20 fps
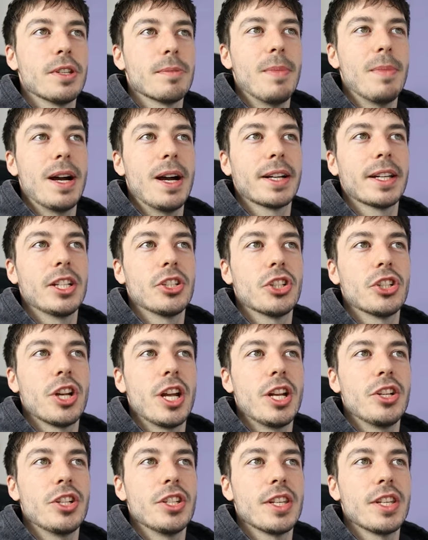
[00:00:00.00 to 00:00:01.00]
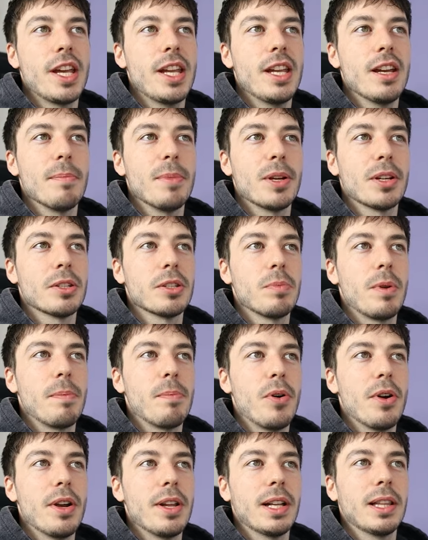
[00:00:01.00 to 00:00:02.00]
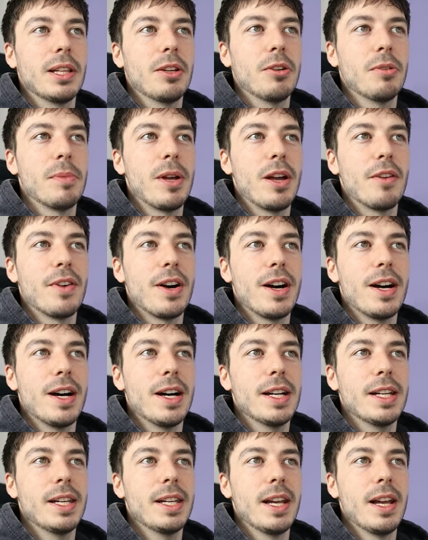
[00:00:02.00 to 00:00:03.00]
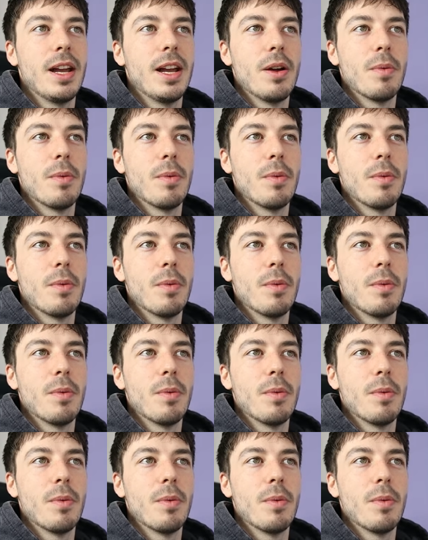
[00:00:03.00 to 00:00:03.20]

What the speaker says: this market changes here because we put in a little bit of a high,